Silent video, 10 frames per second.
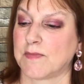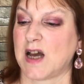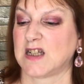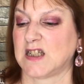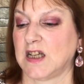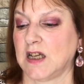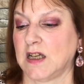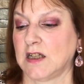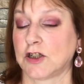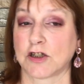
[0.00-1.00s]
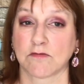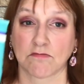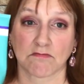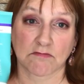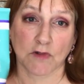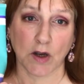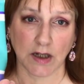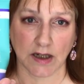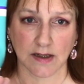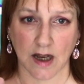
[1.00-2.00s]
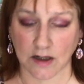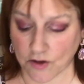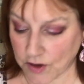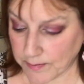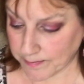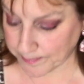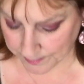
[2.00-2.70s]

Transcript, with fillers: anti-age, quite a nice hand cream.